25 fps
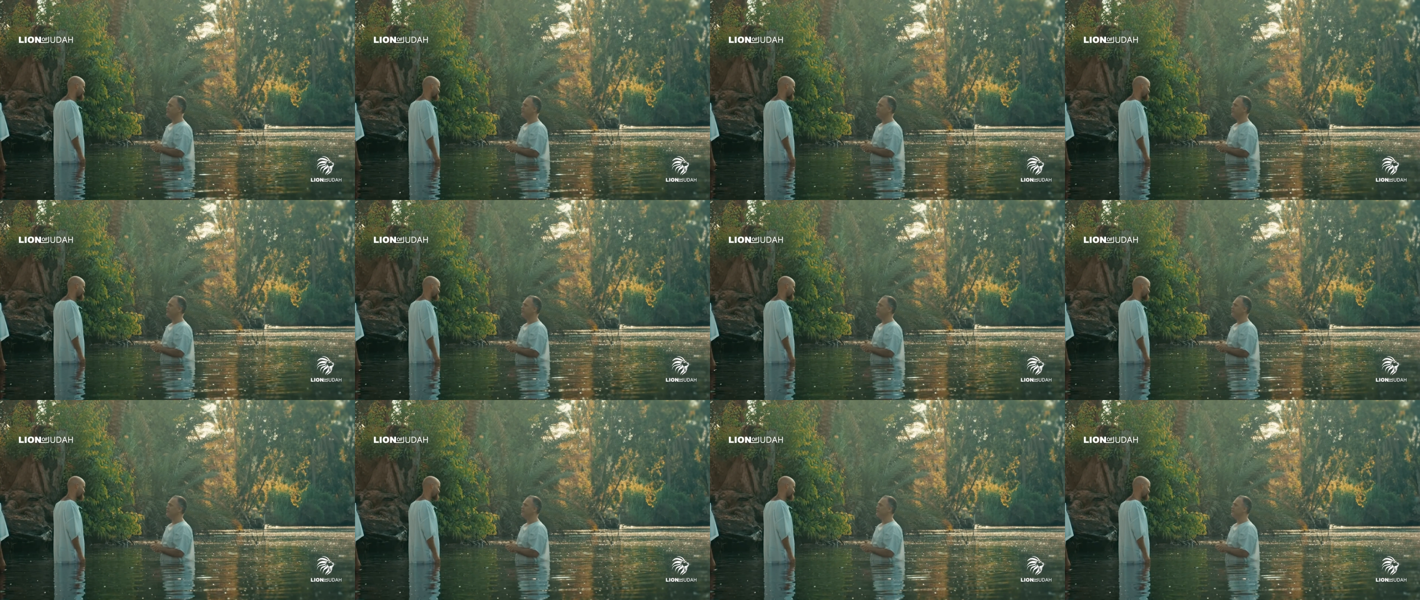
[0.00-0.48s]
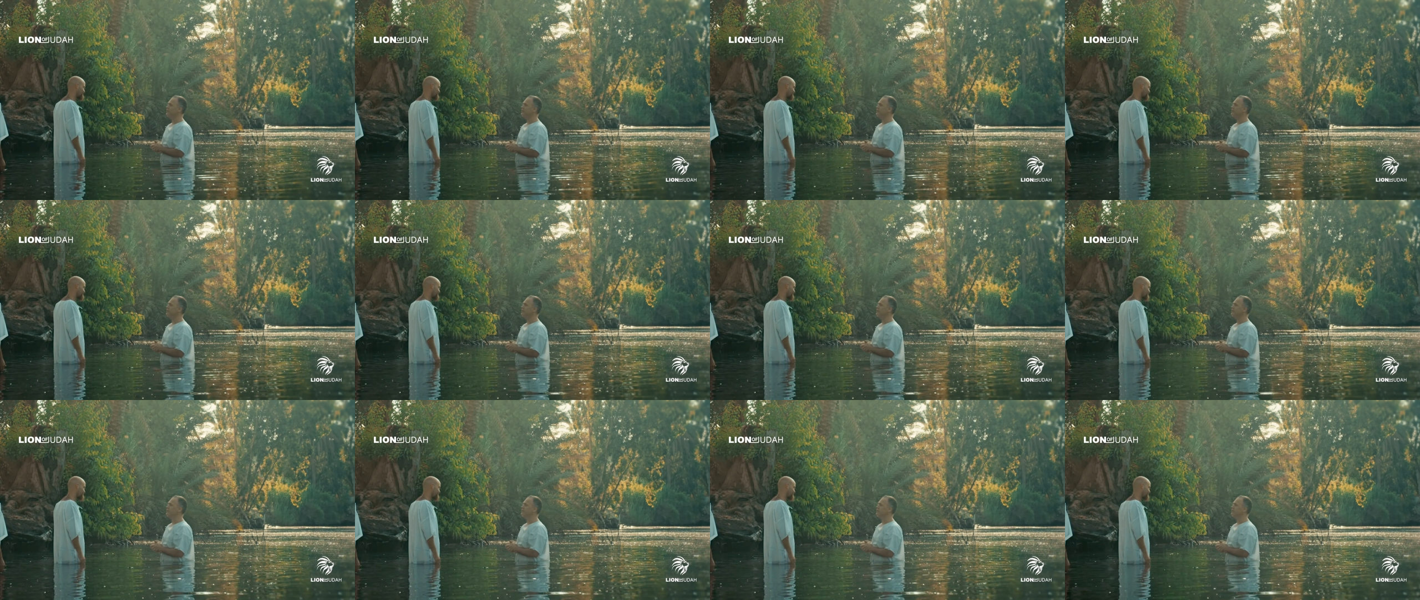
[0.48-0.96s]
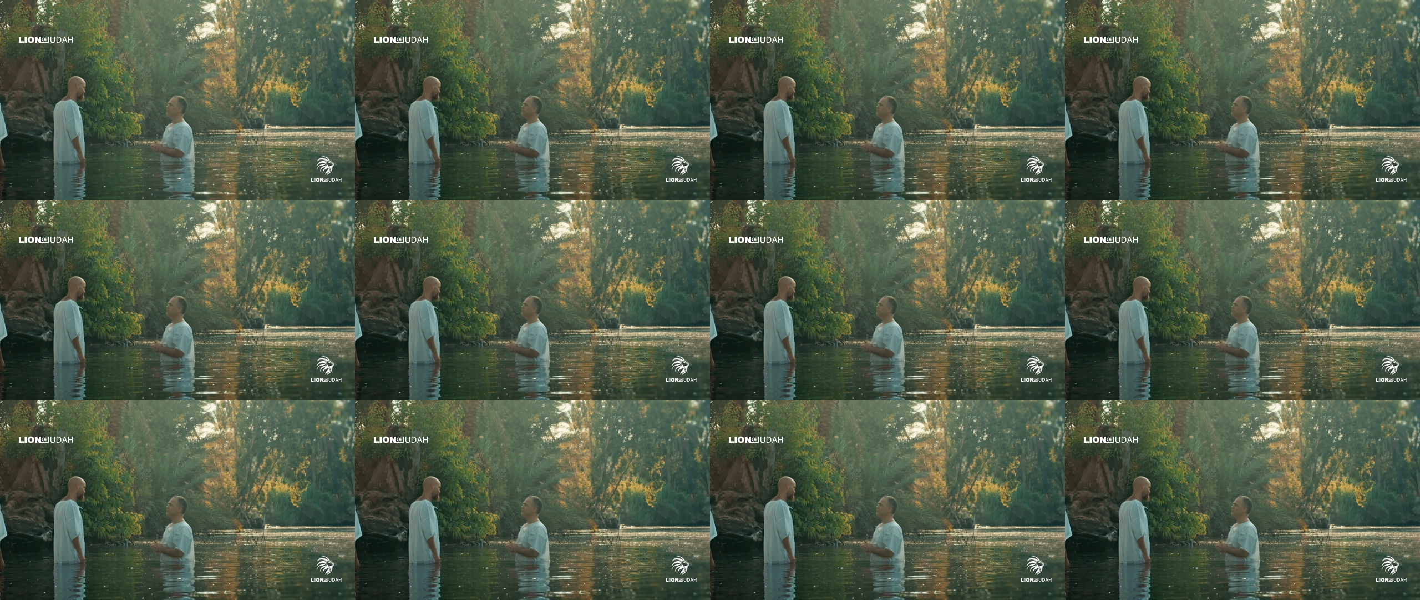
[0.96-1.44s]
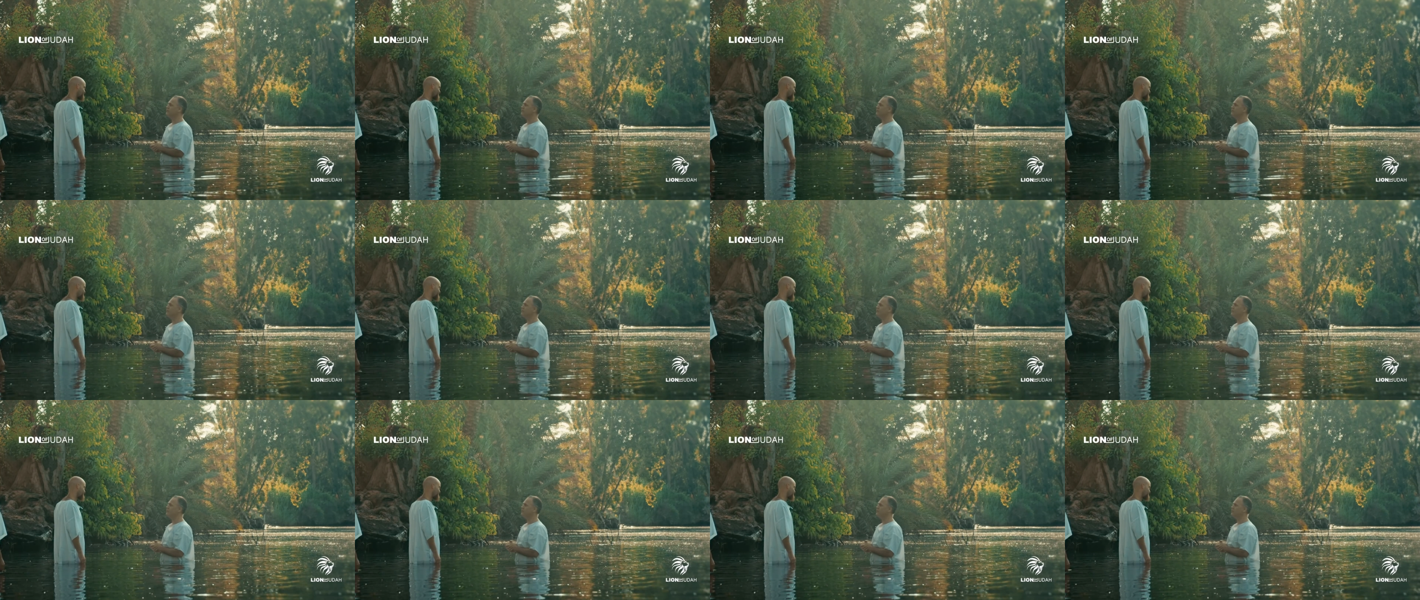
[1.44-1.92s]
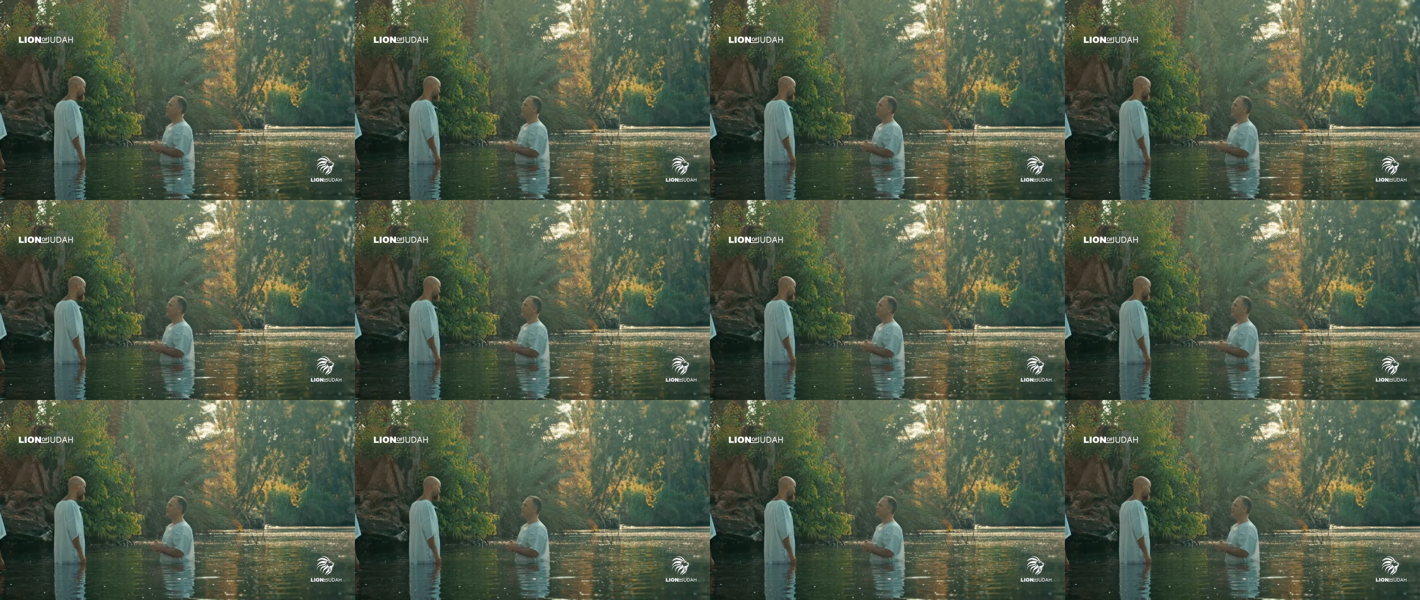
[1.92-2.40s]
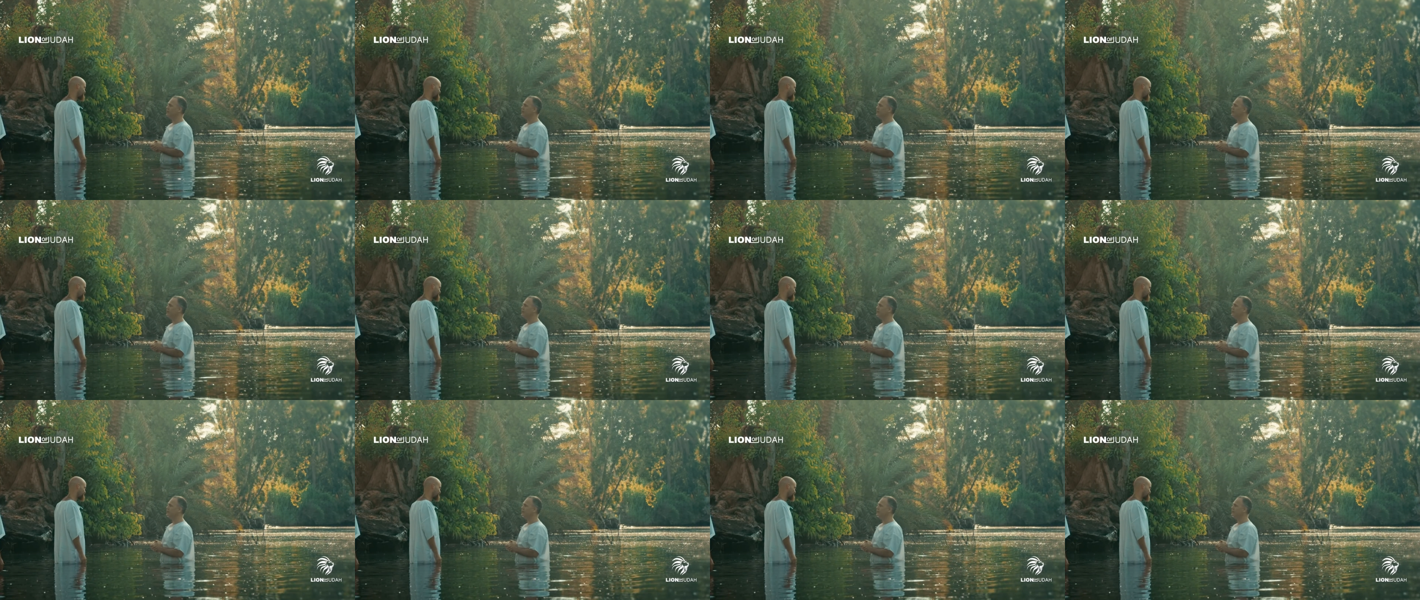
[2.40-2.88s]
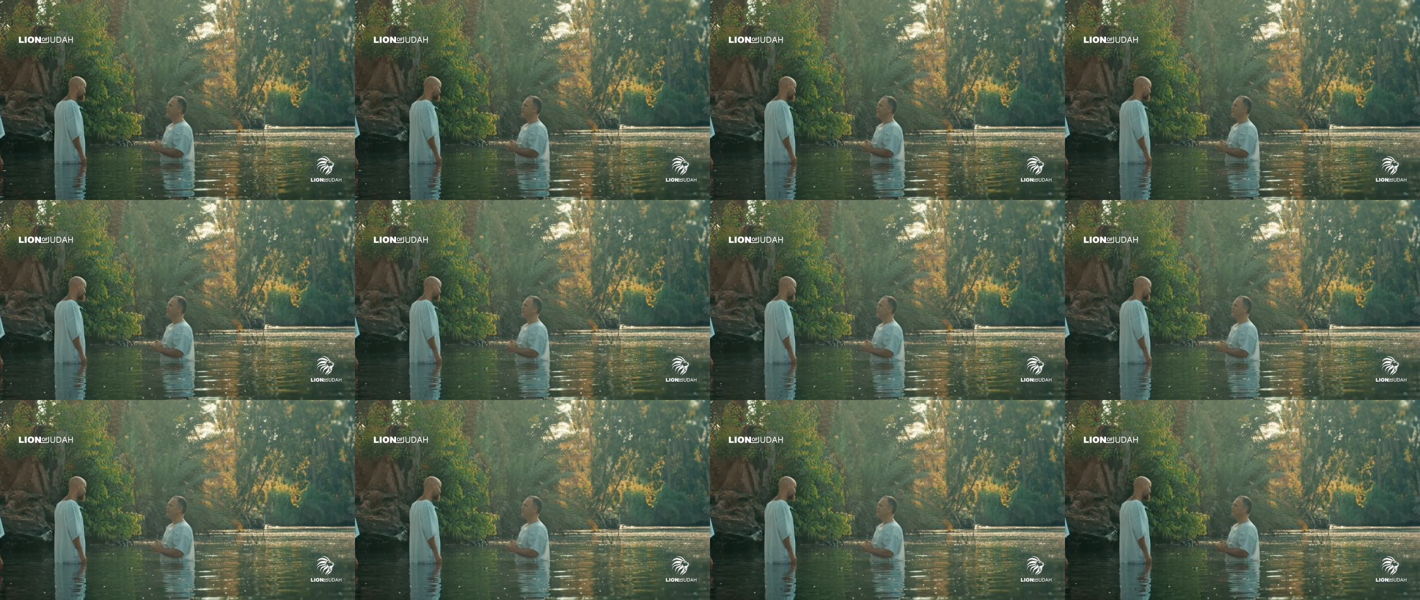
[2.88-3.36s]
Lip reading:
Nobody's mouth can be seen.